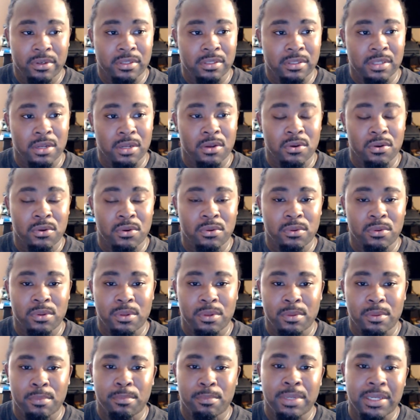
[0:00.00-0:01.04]
So
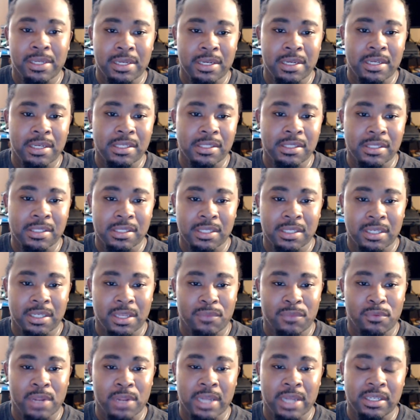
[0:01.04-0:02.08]
please,
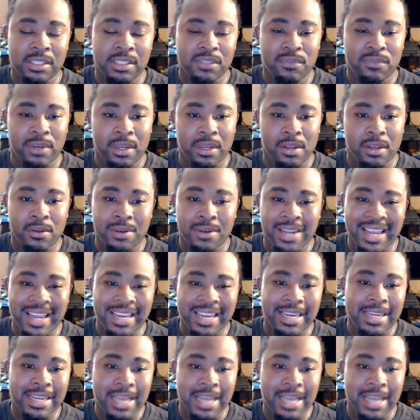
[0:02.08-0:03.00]
if you like this video, like,